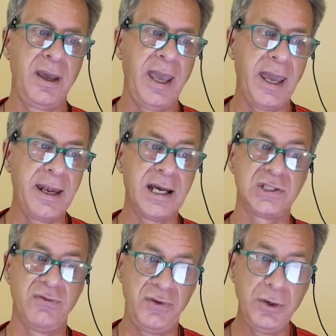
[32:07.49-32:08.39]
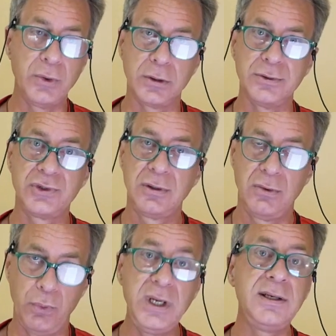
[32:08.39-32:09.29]
And as viewers,
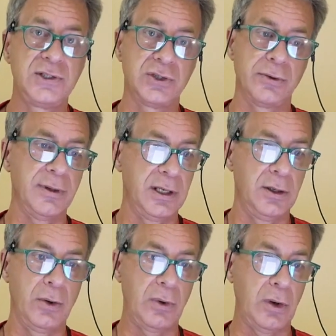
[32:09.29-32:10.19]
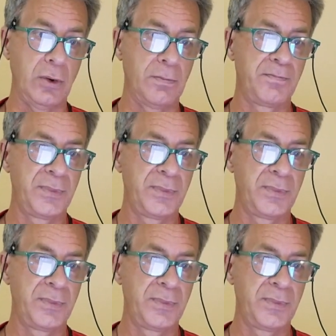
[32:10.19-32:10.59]
we certainly don't know.